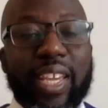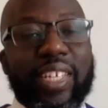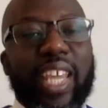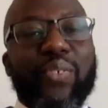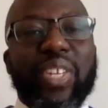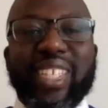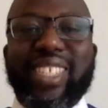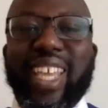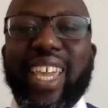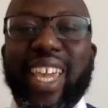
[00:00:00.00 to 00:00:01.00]
David is
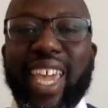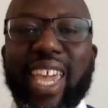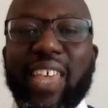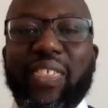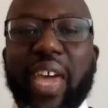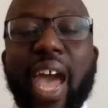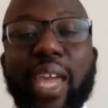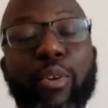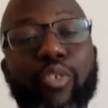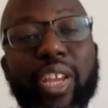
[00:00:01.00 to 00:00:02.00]
saying here that I
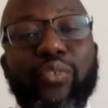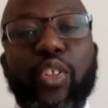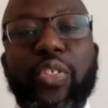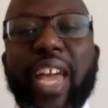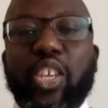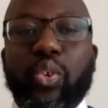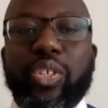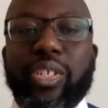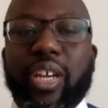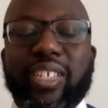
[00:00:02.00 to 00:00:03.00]
am grateful that you
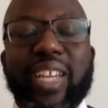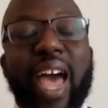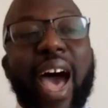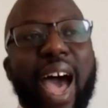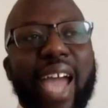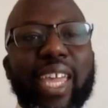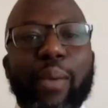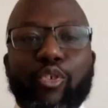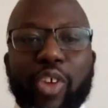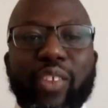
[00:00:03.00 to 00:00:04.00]
judge. I
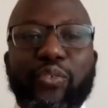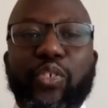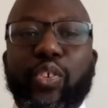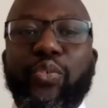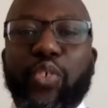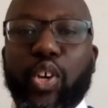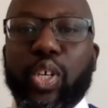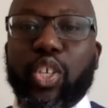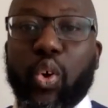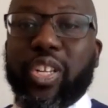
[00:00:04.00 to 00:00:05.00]
am grateful for
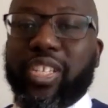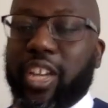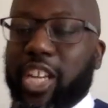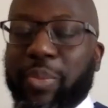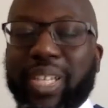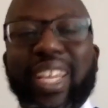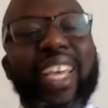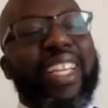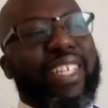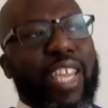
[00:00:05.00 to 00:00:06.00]
your judgment.
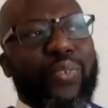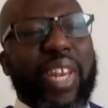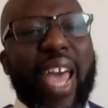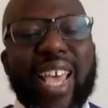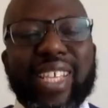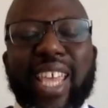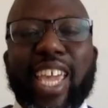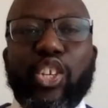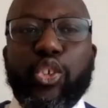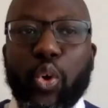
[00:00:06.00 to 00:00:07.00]
David has
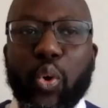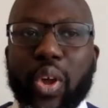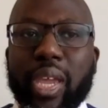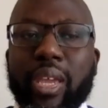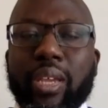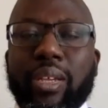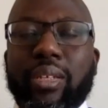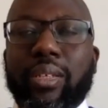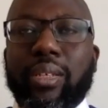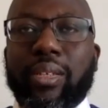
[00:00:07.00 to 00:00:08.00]
a joy
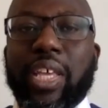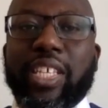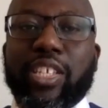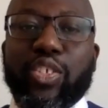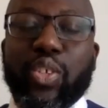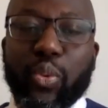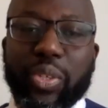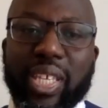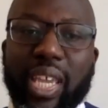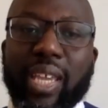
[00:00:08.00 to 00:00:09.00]
that is
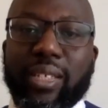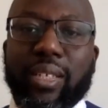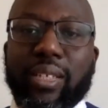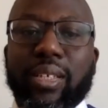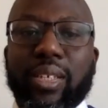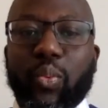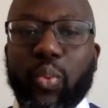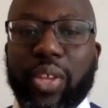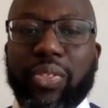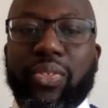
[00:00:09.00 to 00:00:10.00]
associated
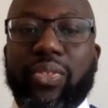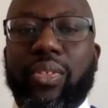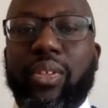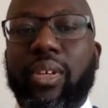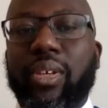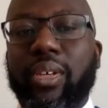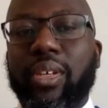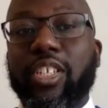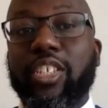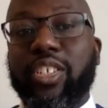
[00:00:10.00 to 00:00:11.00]
with
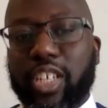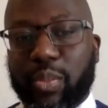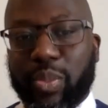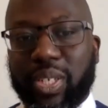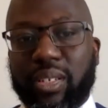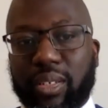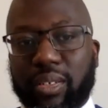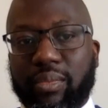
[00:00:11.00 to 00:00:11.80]
judgment.